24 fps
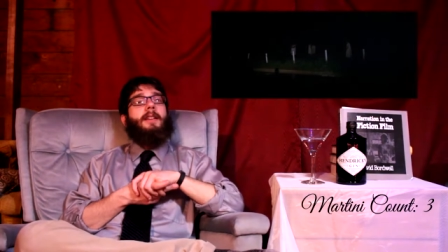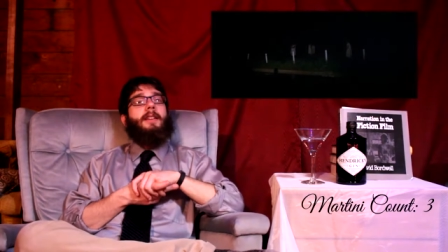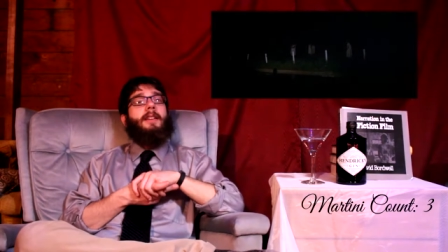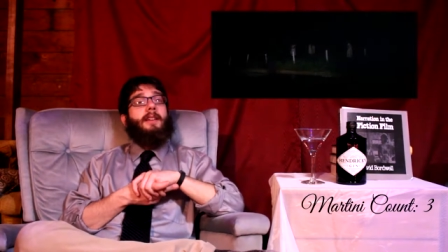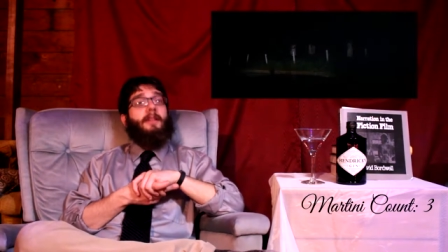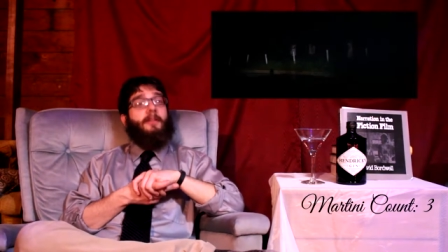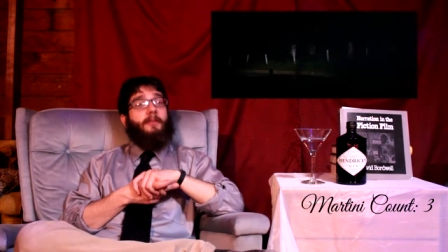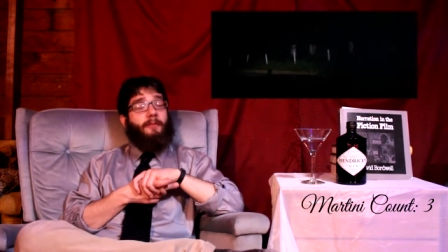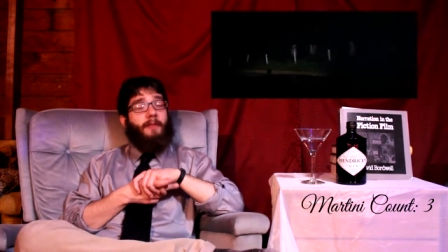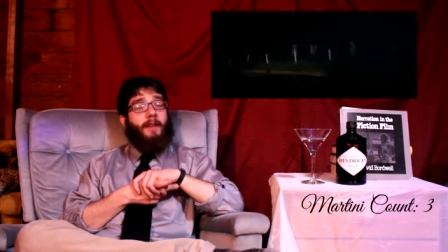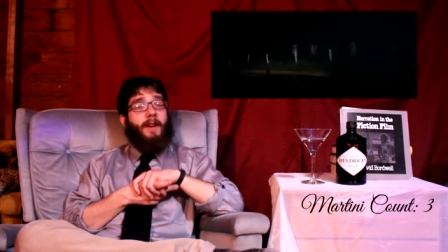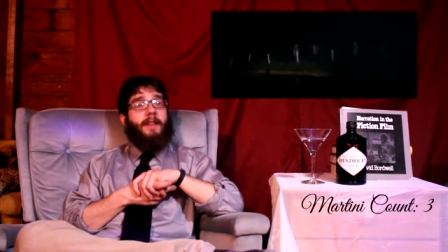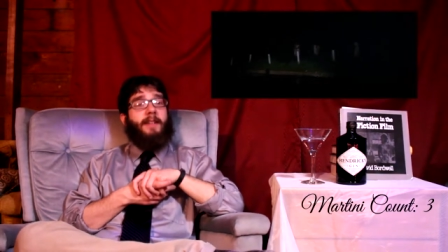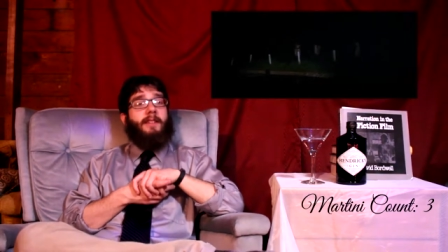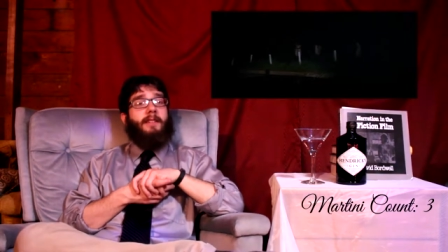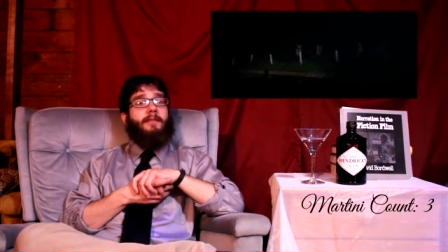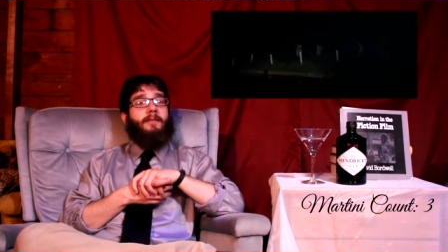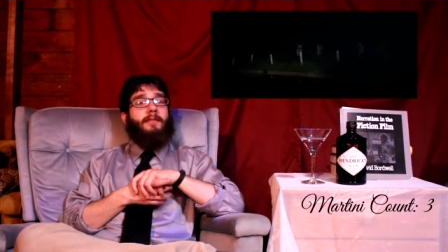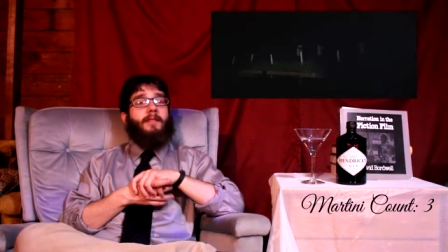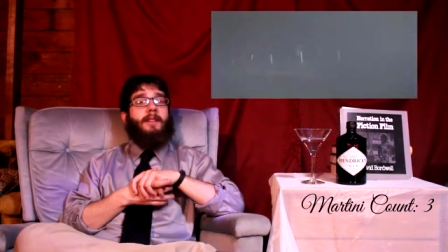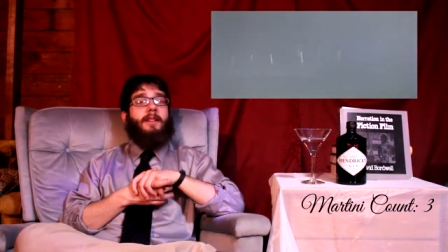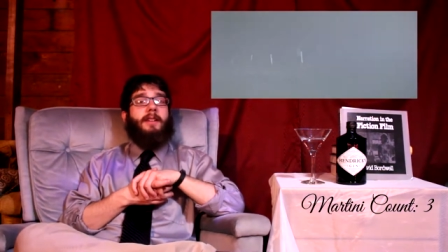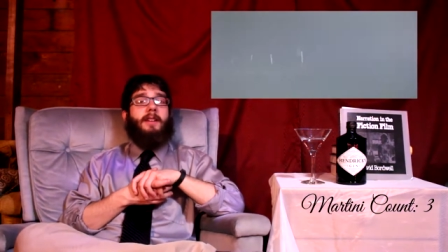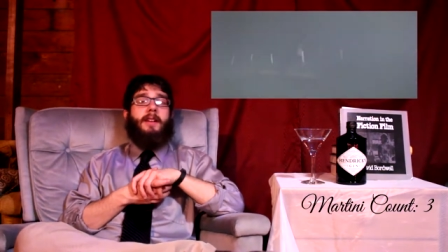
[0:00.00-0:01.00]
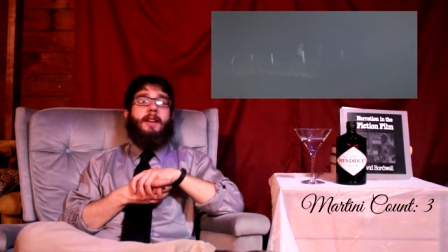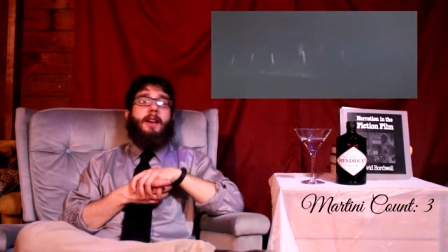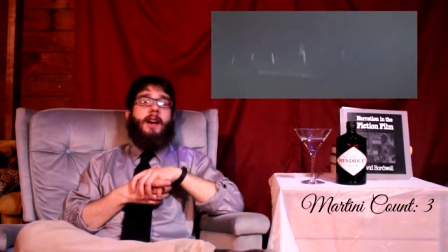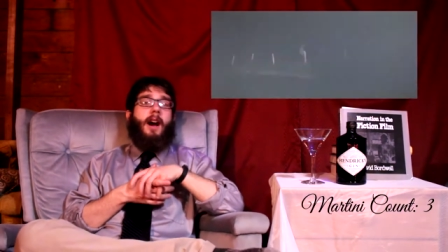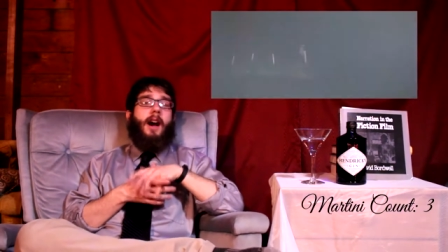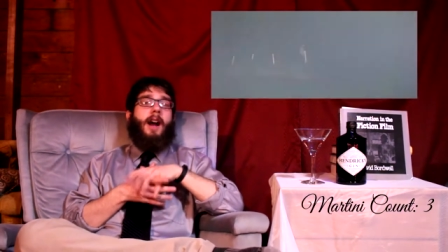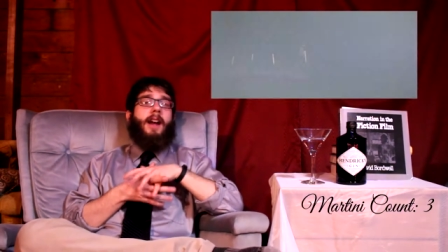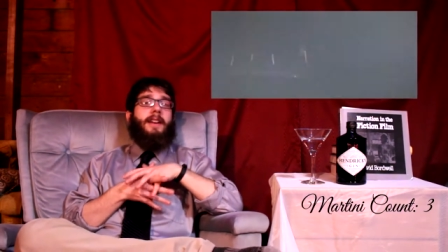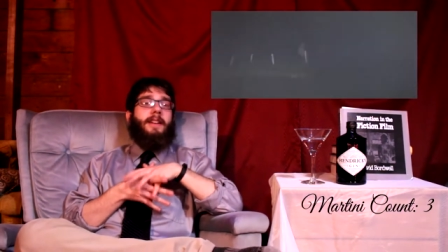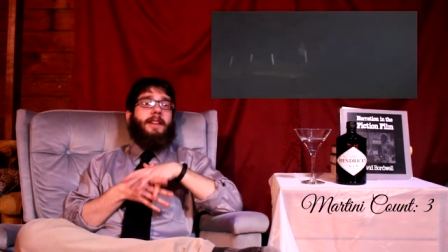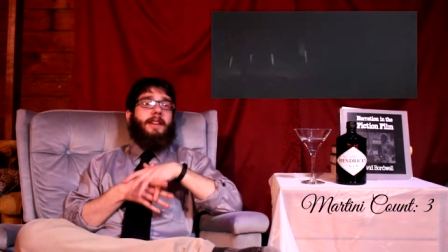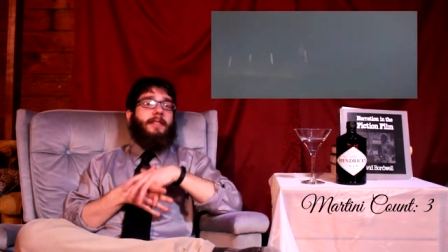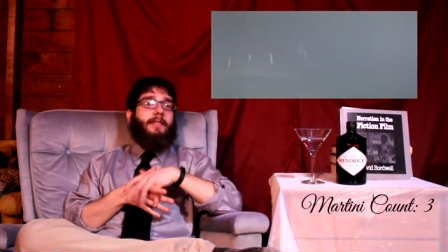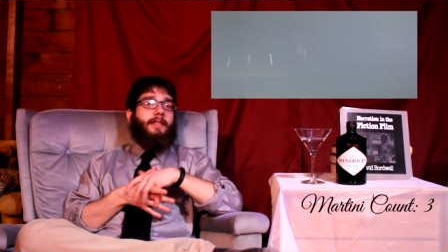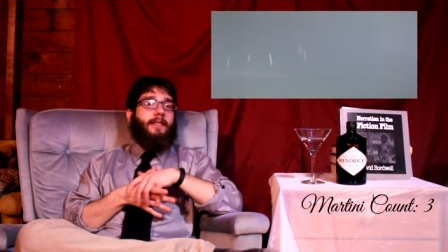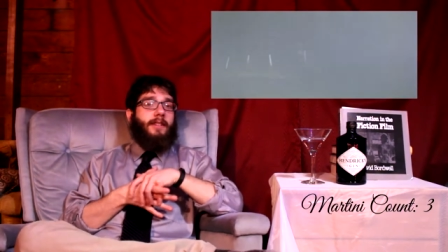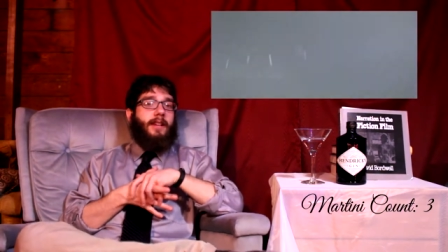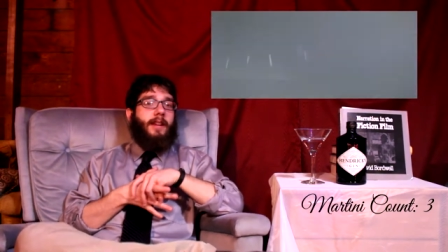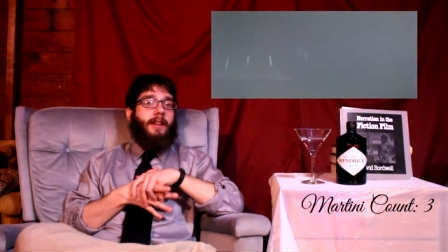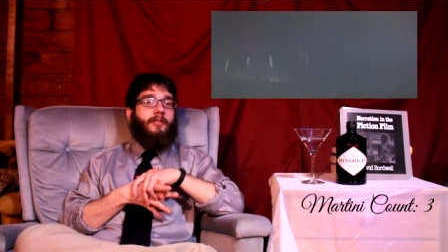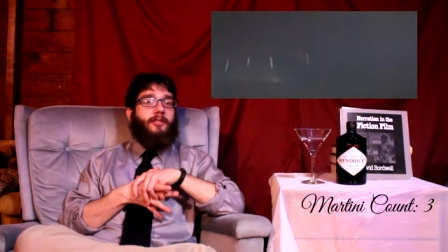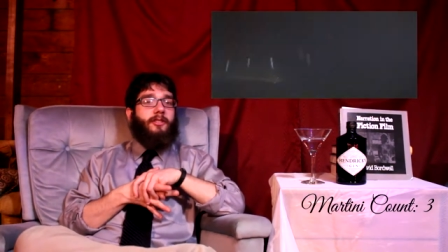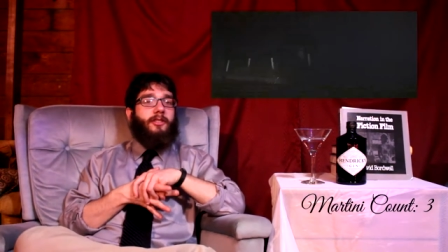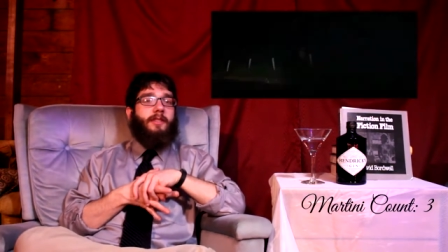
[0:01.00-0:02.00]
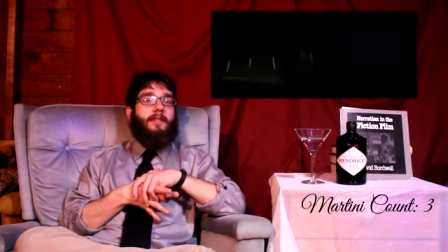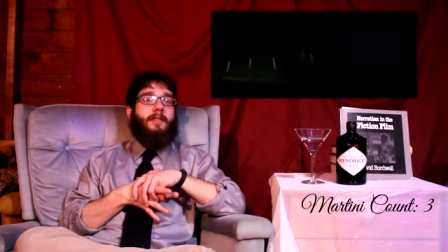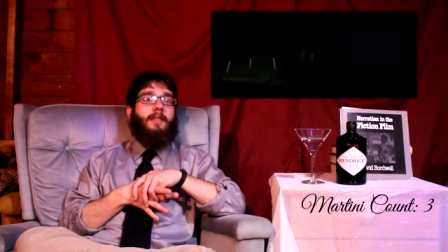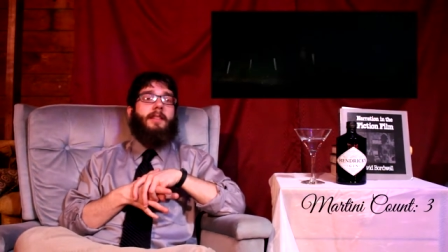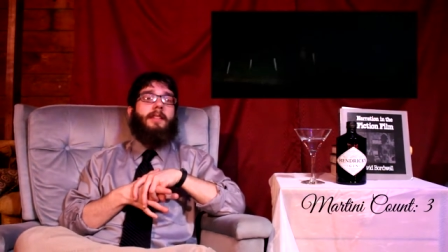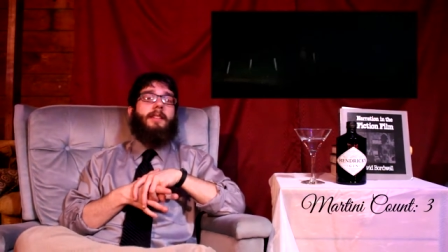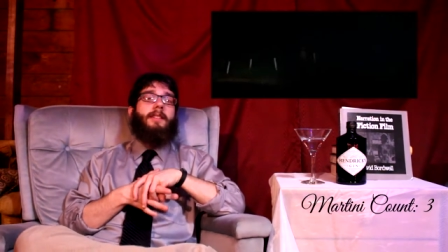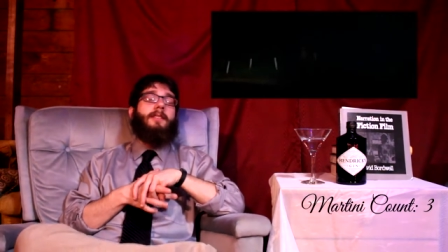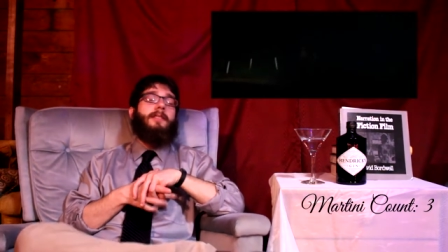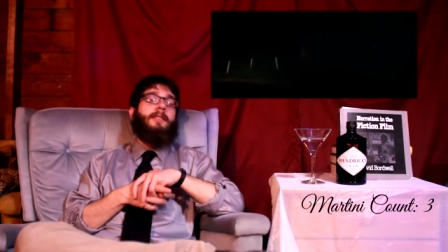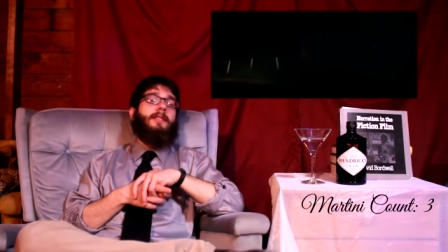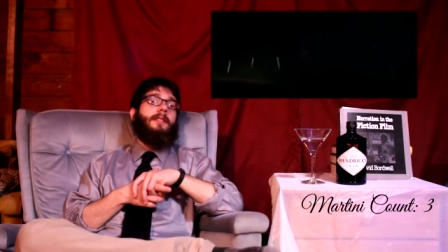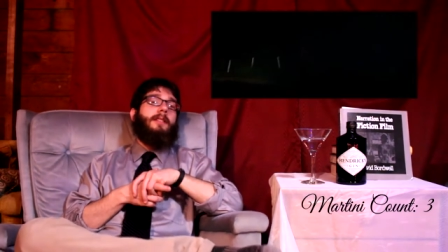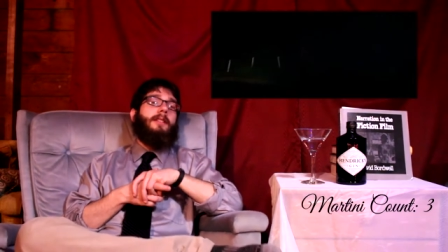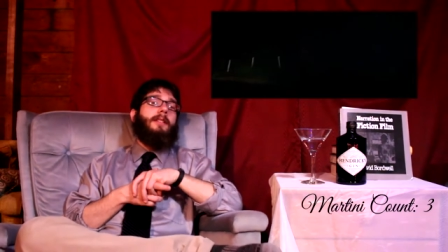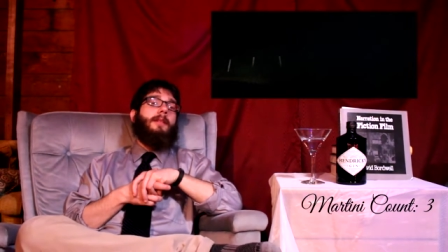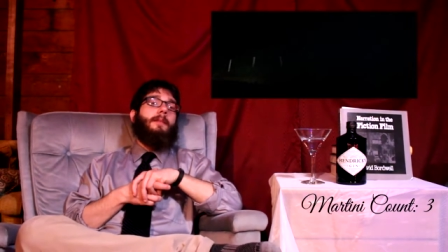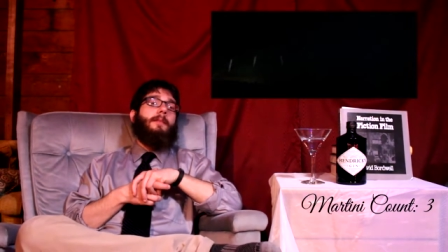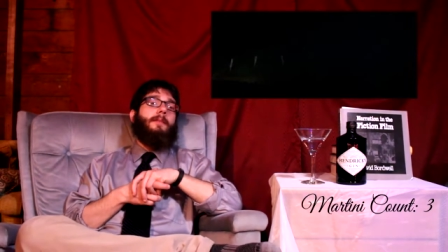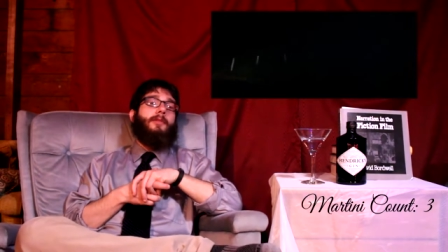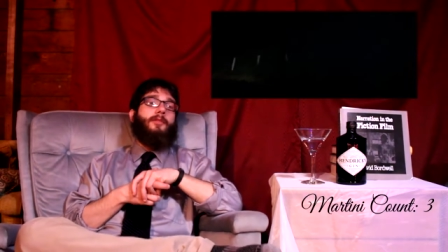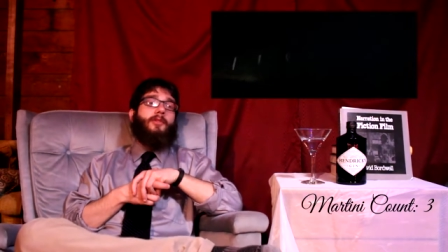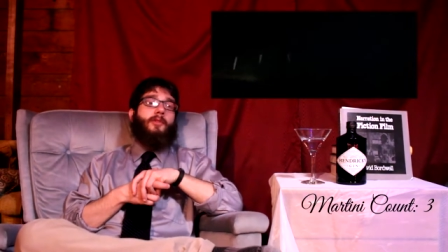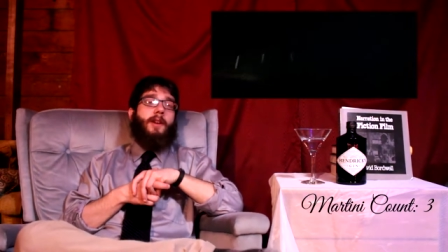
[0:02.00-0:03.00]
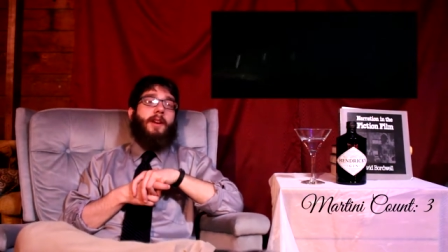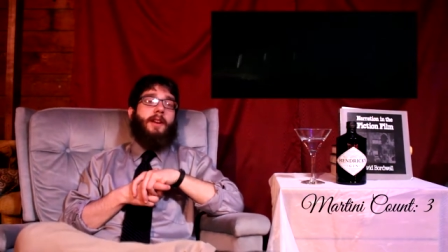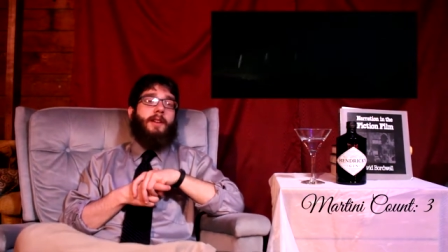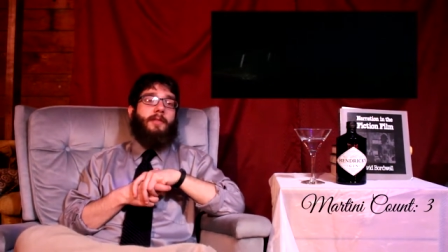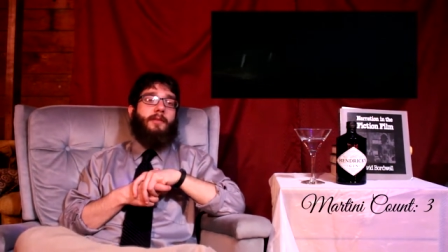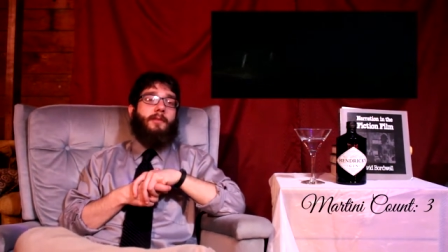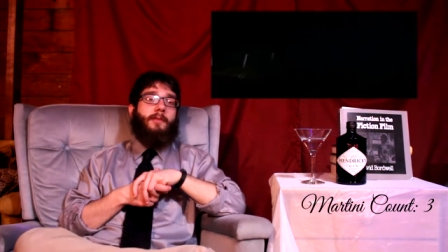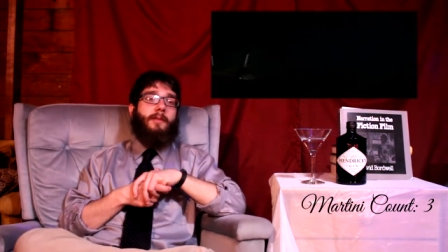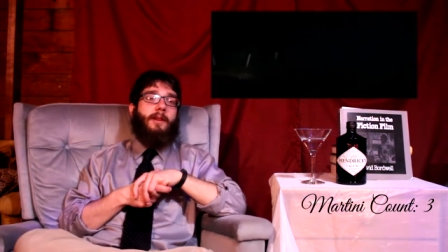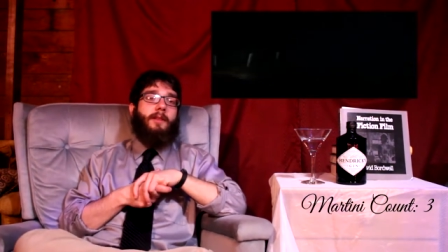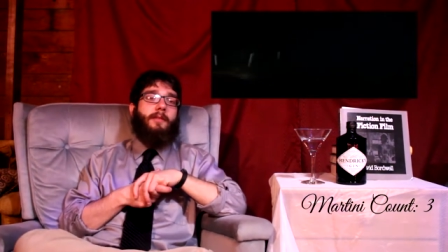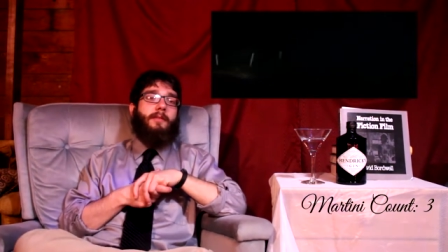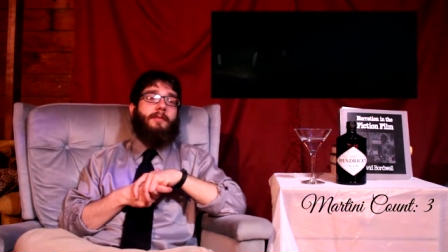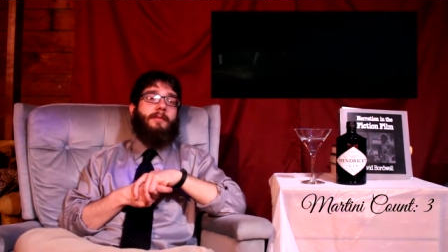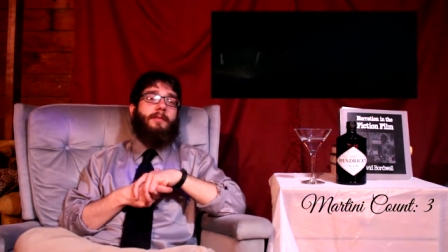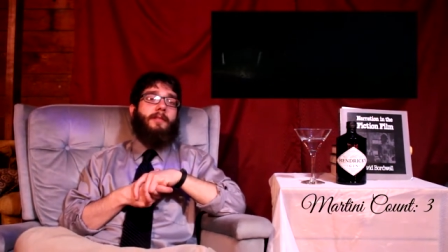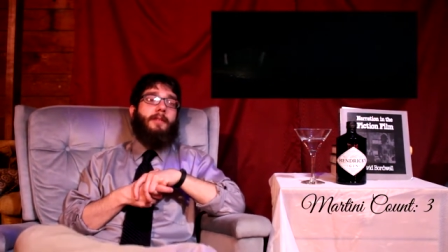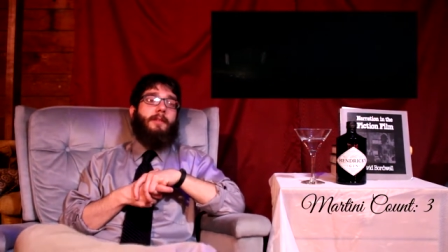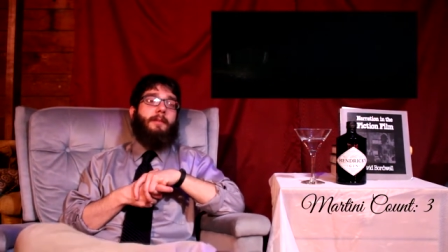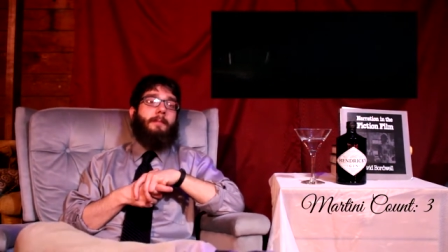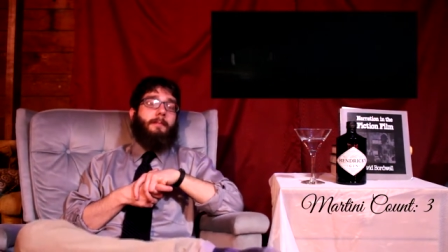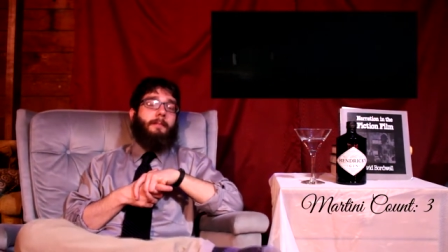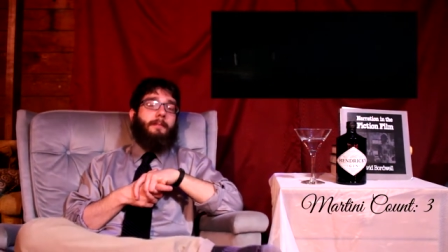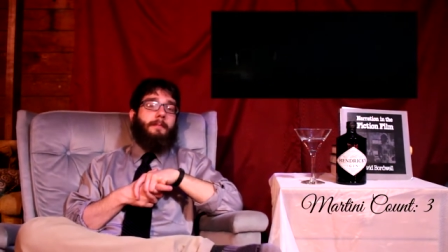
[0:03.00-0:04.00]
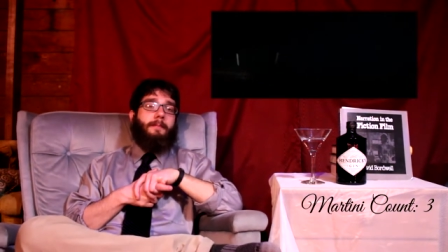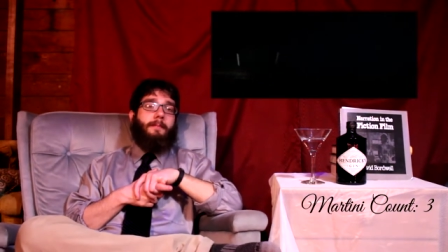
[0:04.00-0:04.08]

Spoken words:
yet effective at heightening the tension that is portrayed throughout the film.